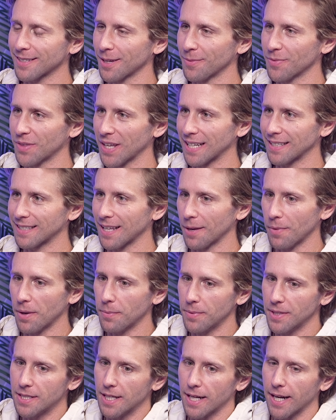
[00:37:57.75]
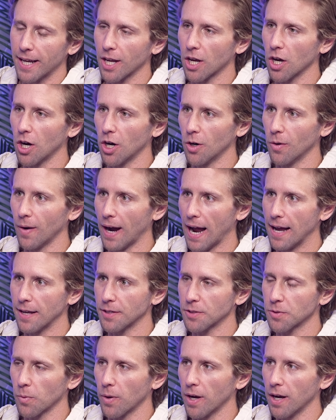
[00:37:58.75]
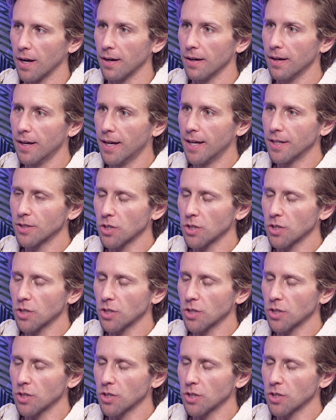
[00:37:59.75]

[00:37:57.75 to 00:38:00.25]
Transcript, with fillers: some things that maybe didn't go as well.